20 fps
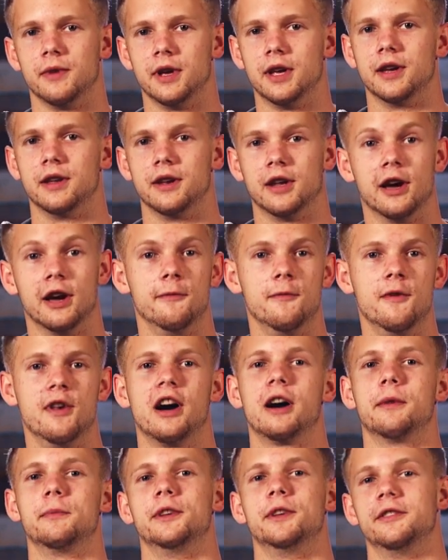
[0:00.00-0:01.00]
and I have
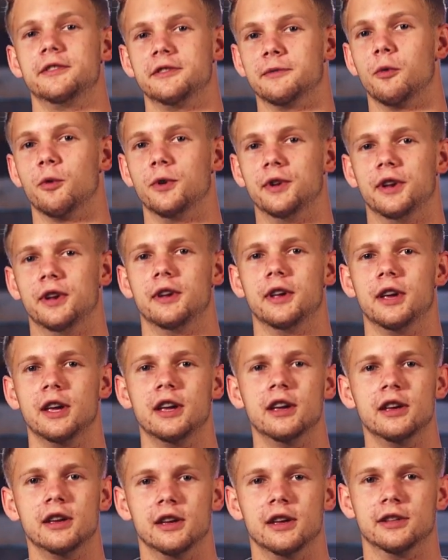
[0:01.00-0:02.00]
not been disappointed.
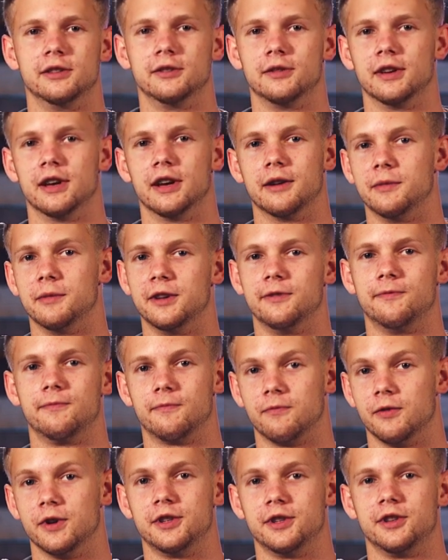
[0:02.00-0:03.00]
It's uh, made
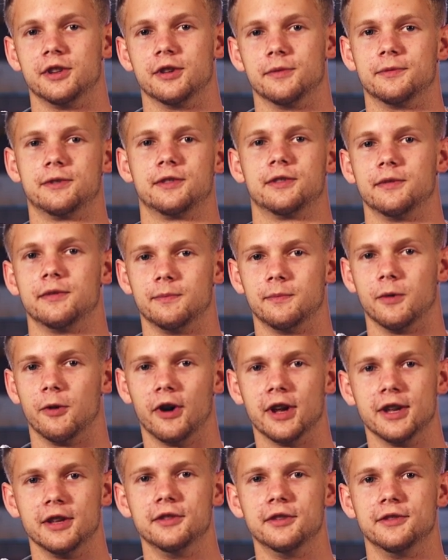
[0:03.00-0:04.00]
friendships a
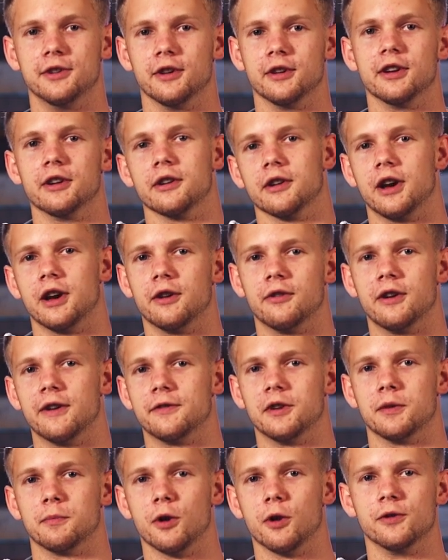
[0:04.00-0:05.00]
lot easier here. I don't have
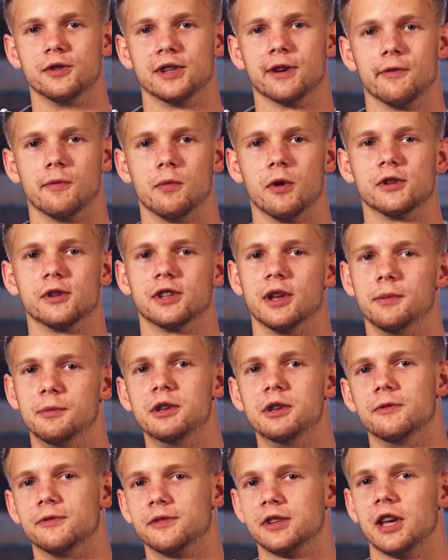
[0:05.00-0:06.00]
to approach every person I meet with